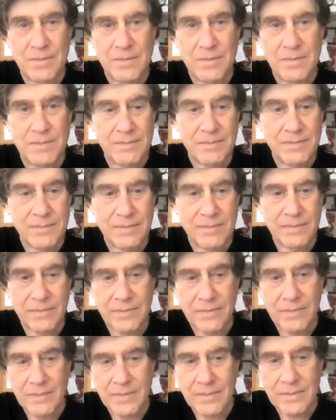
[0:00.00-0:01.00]

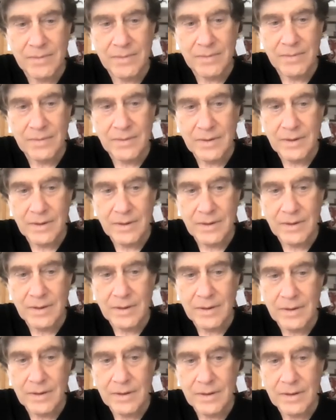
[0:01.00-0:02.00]

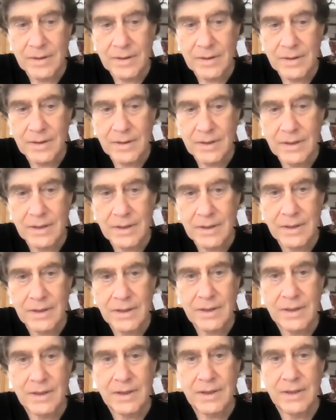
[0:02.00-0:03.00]

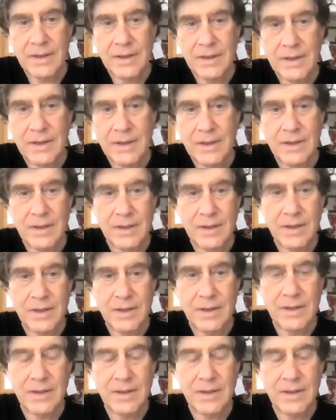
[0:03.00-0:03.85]
This person isn't speaking.